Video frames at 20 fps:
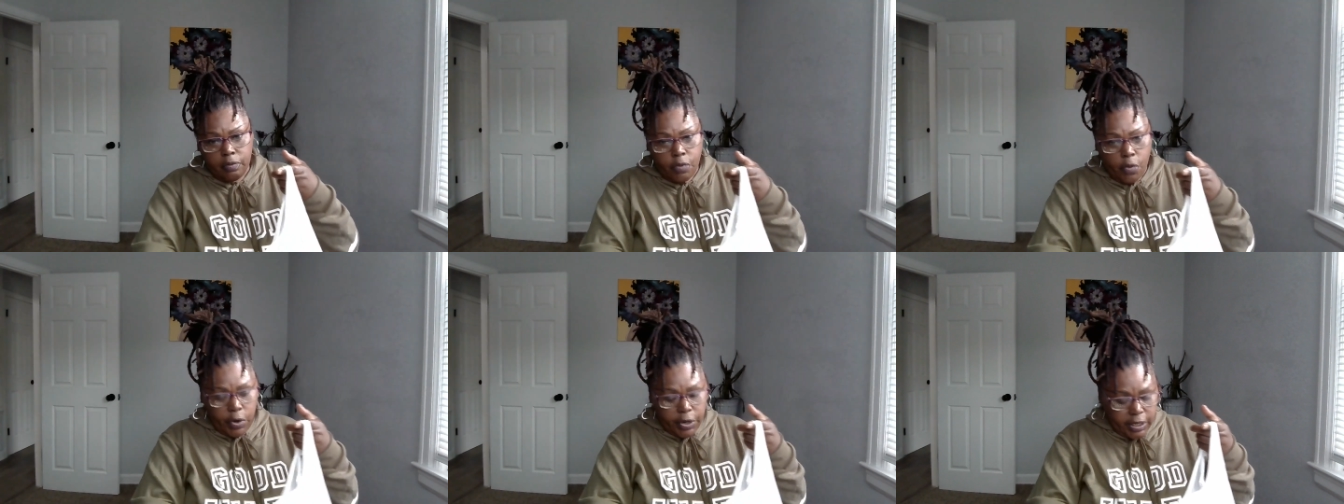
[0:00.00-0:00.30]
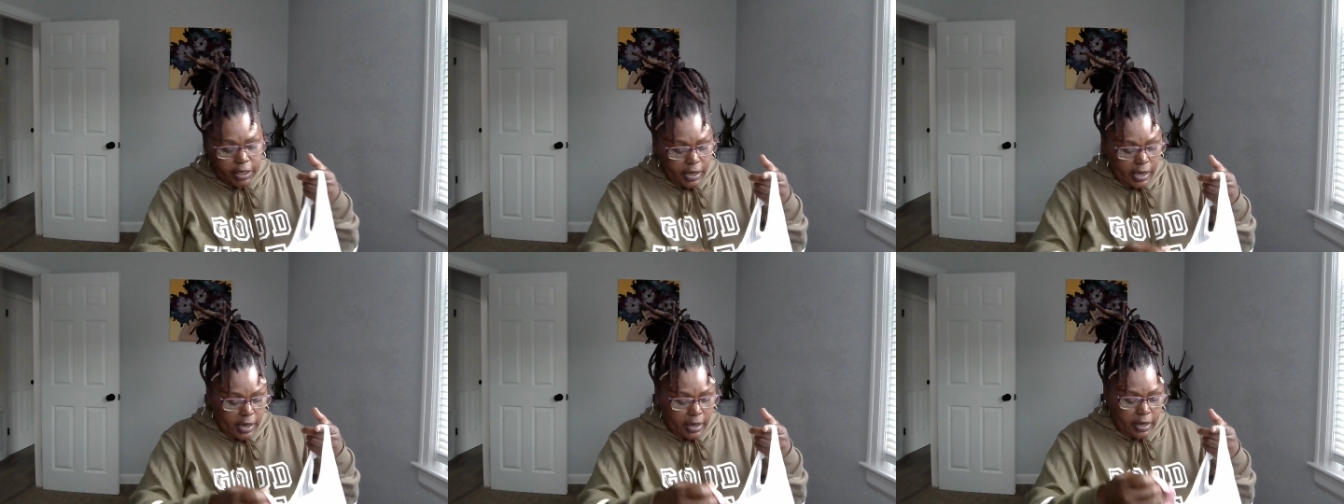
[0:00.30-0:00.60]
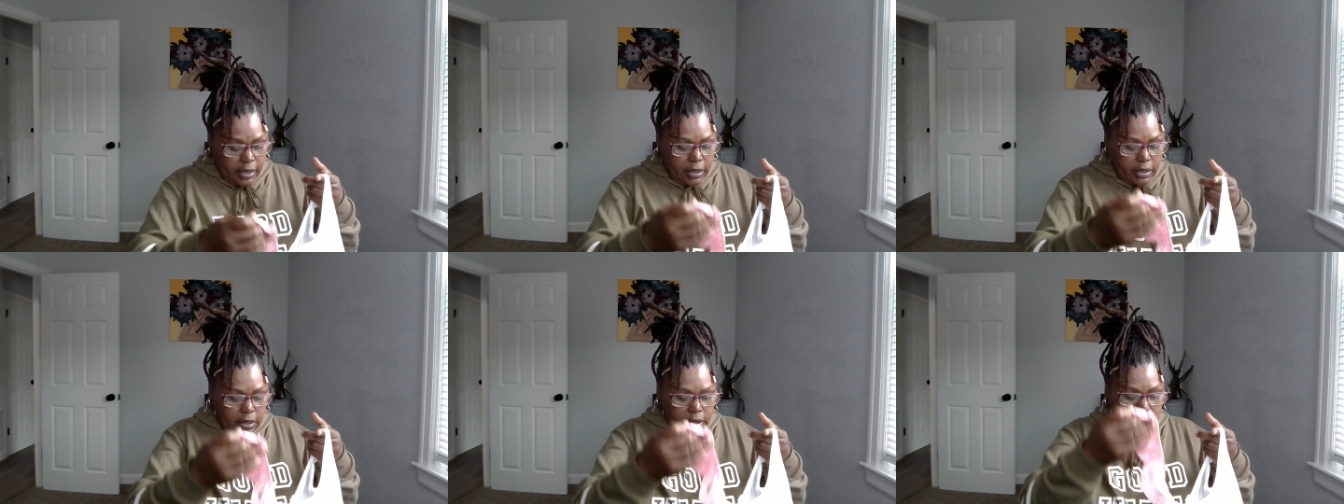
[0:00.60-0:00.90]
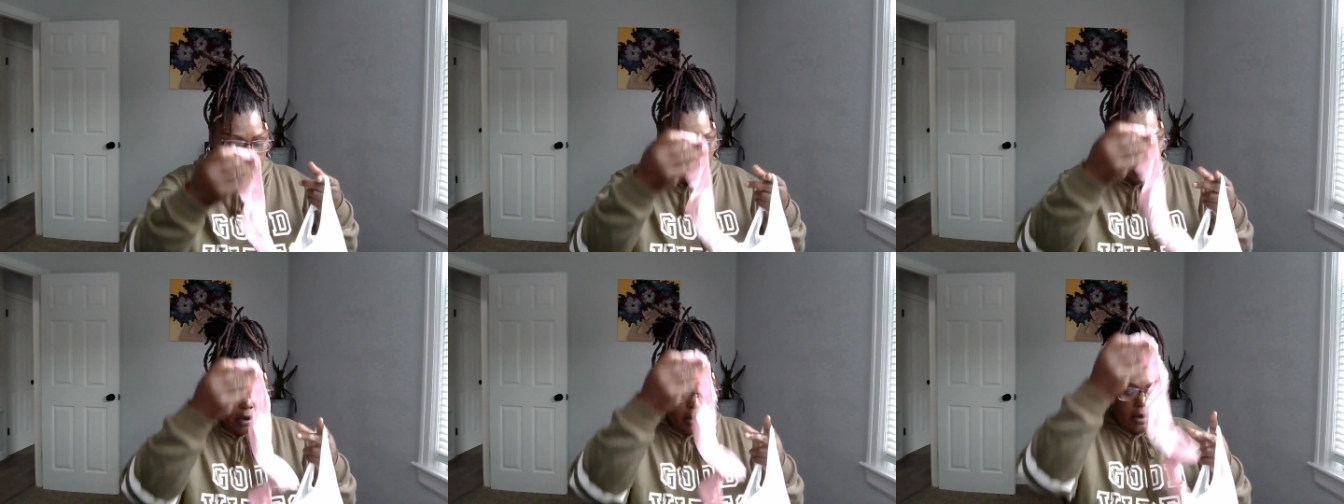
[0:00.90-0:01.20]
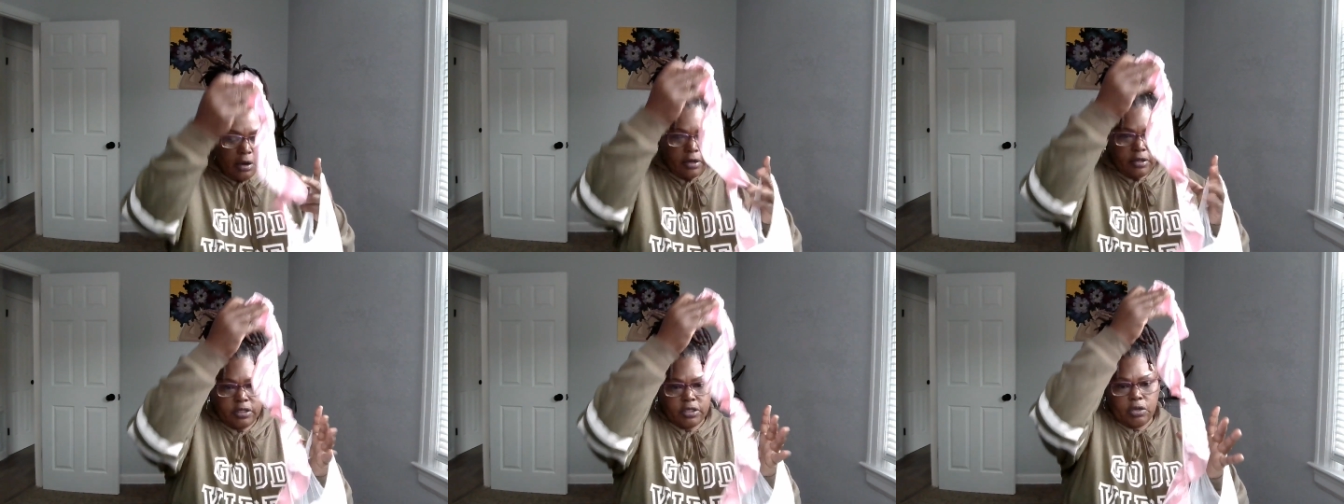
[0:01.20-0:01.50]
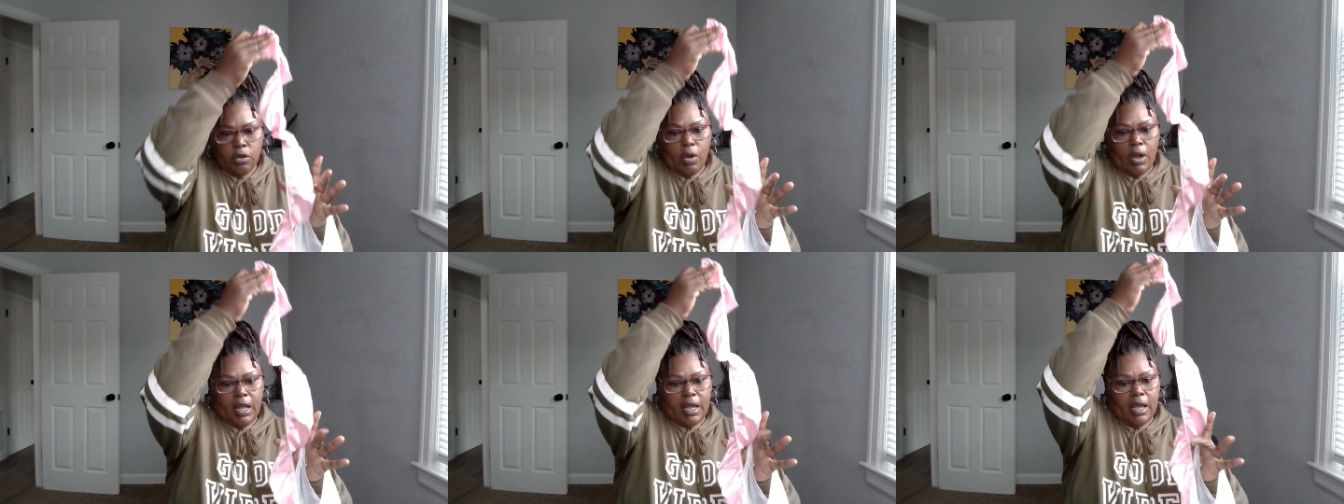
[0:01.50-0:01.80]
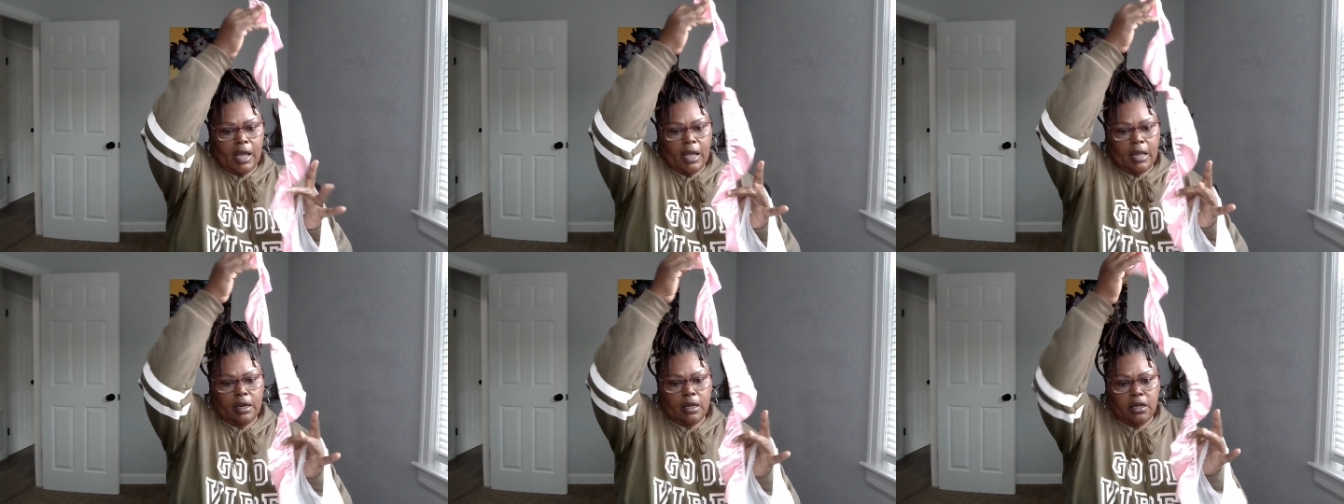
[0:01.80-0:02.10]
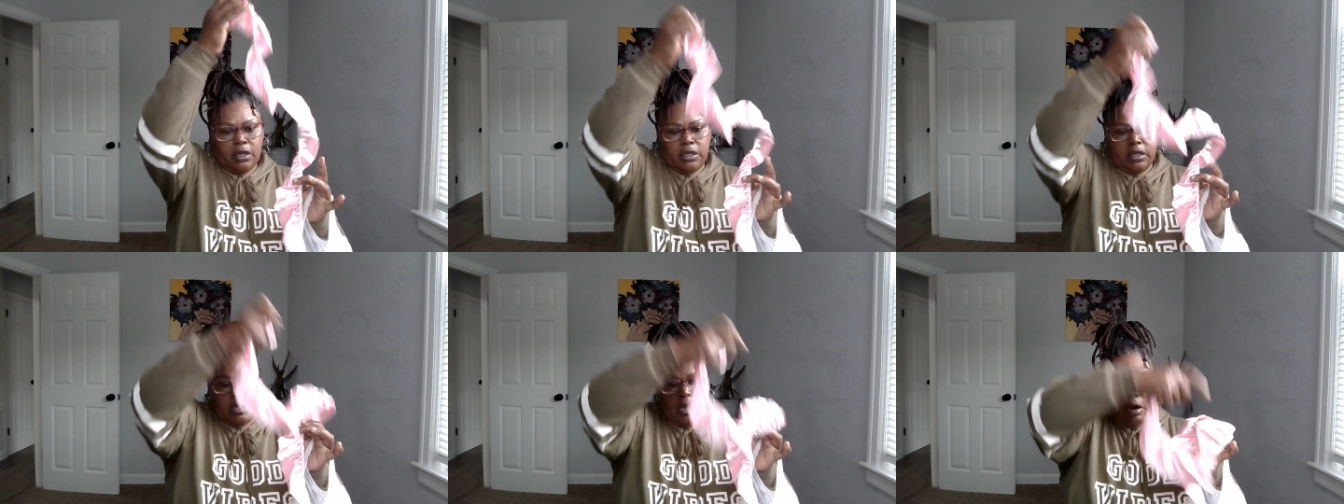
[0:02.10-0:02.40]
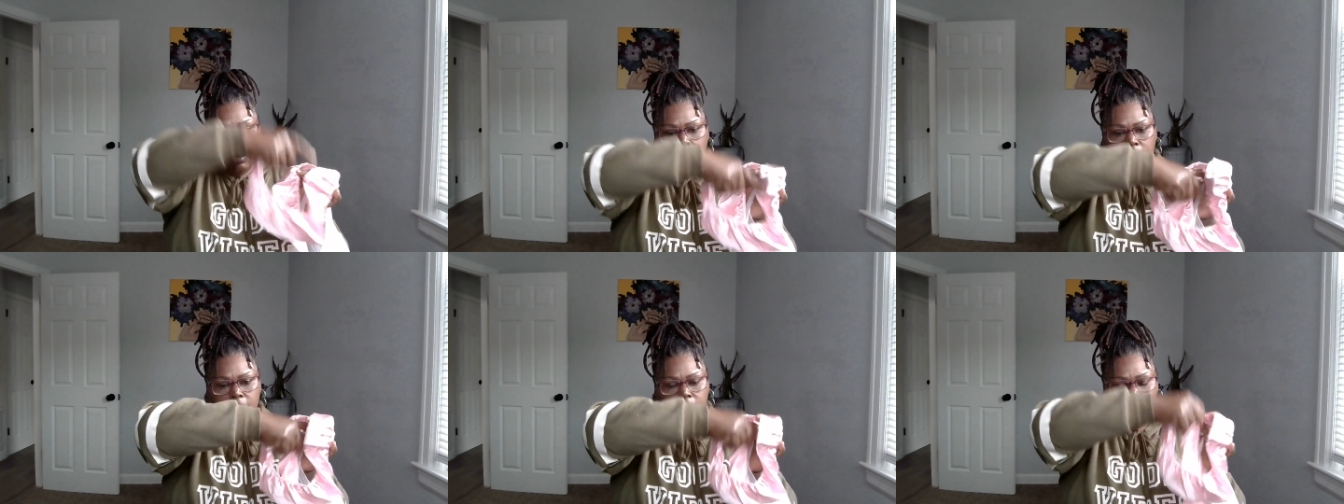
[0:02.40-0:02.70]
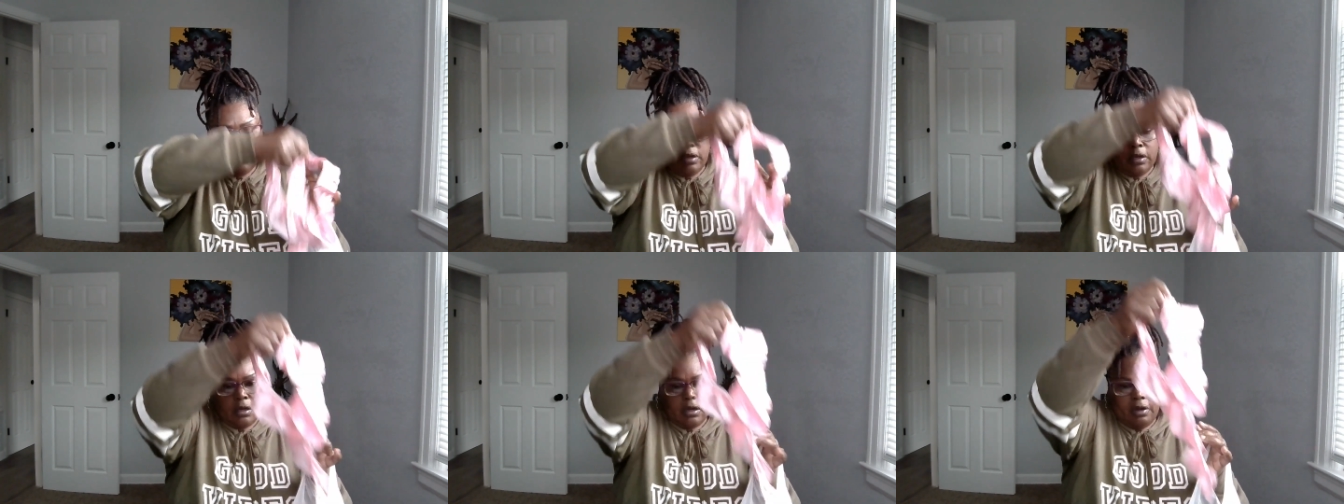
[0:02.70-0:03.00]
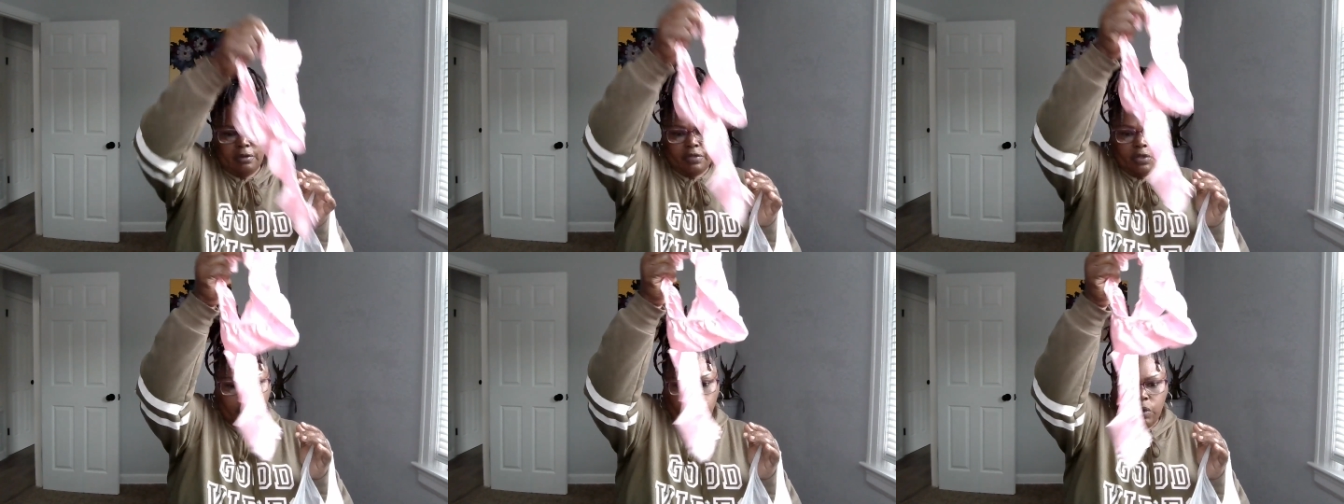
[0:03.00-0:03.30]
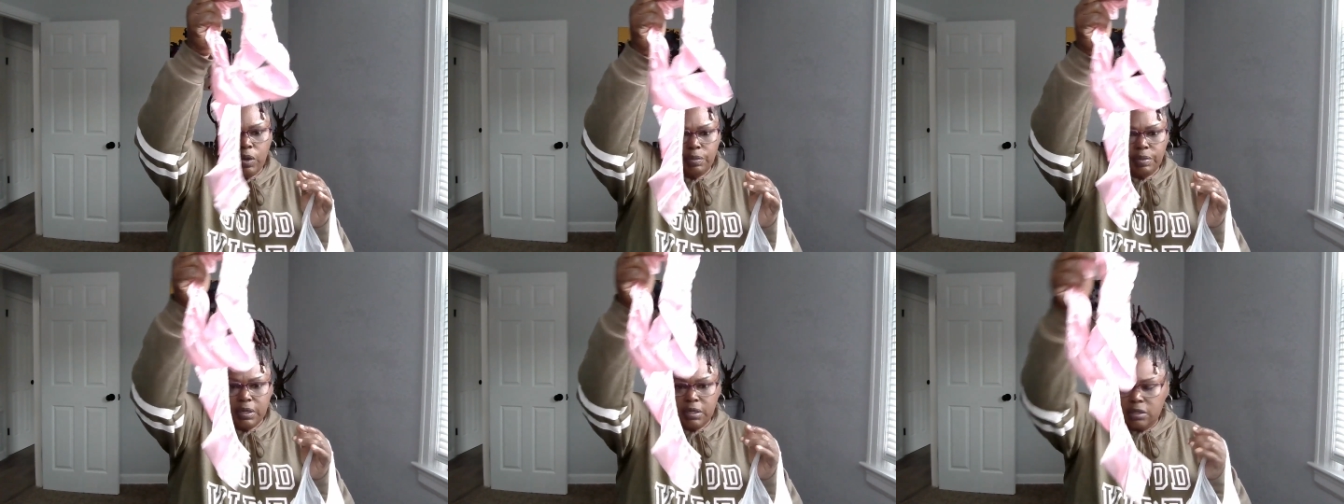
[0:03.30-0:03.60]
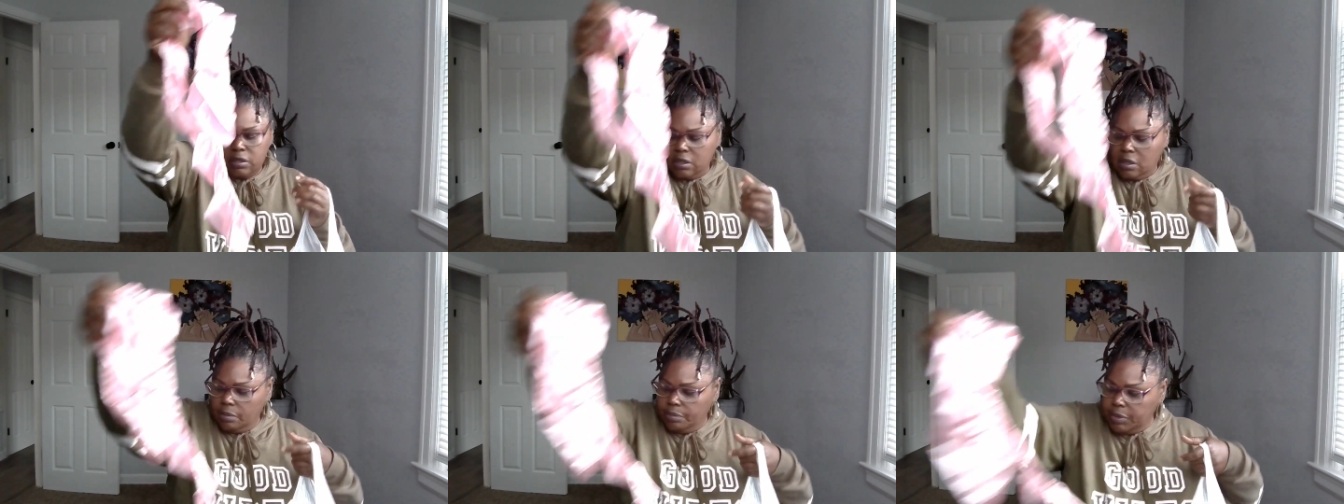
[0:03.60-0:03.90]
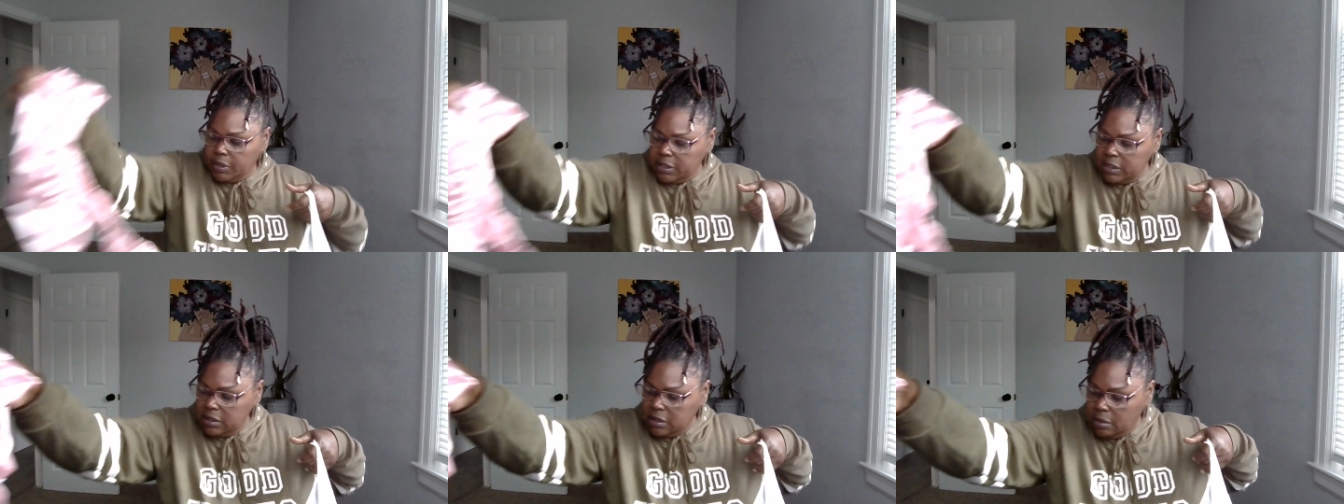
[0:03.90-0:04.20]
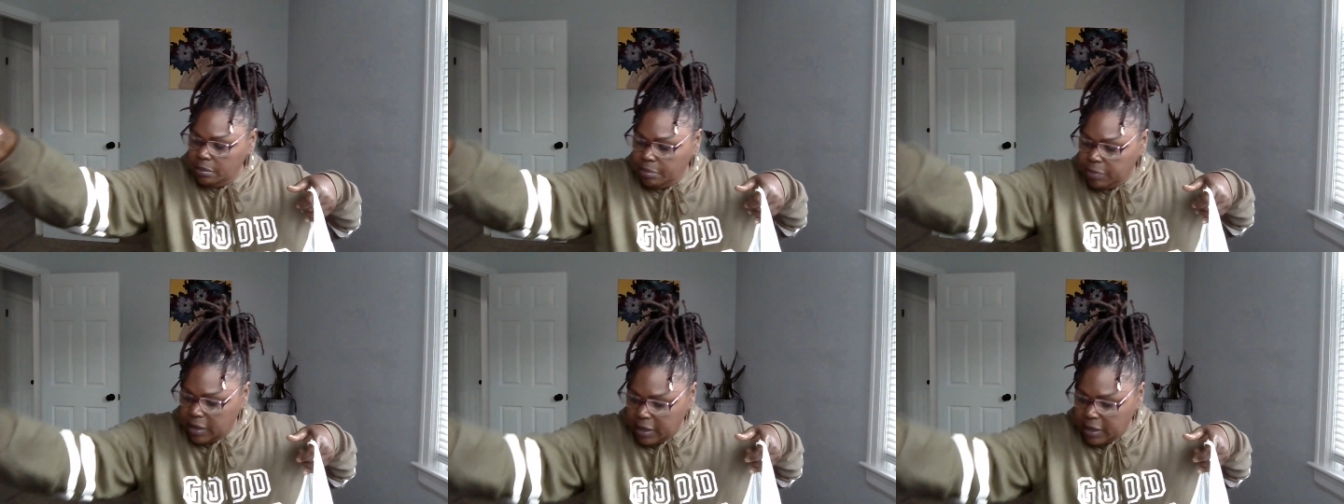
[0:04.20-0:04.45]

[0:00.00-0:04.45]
49 a yard, so I got a yard of the ribbon to complete the